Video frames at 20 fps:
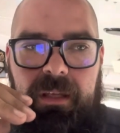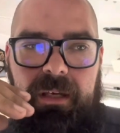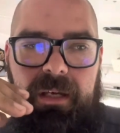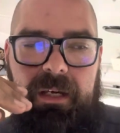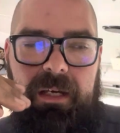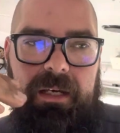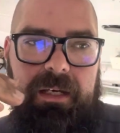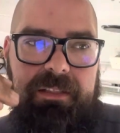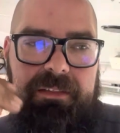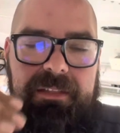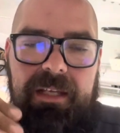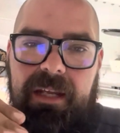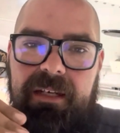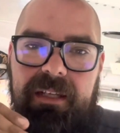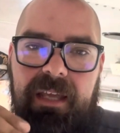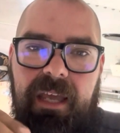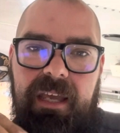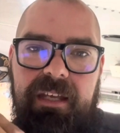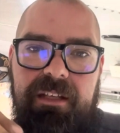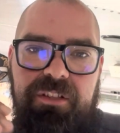10
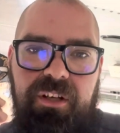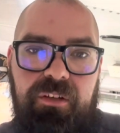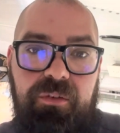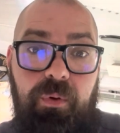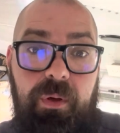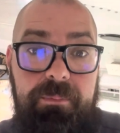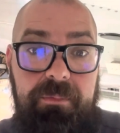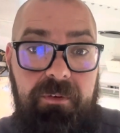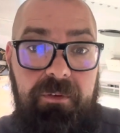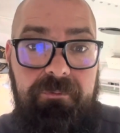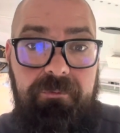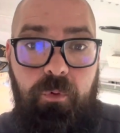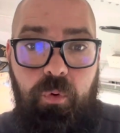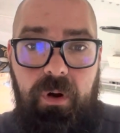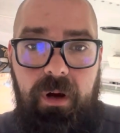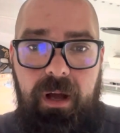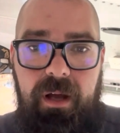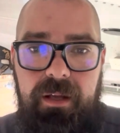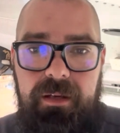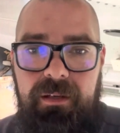gauge all the way up to
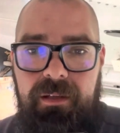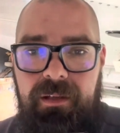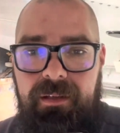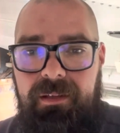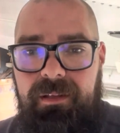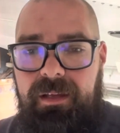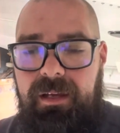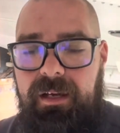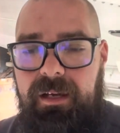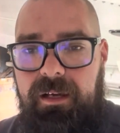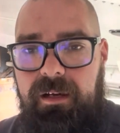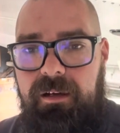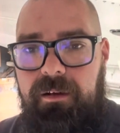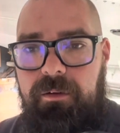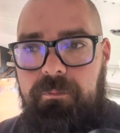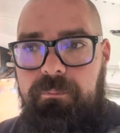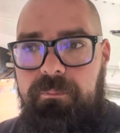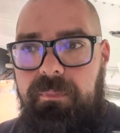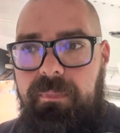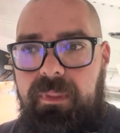
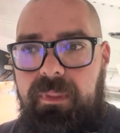4-aught.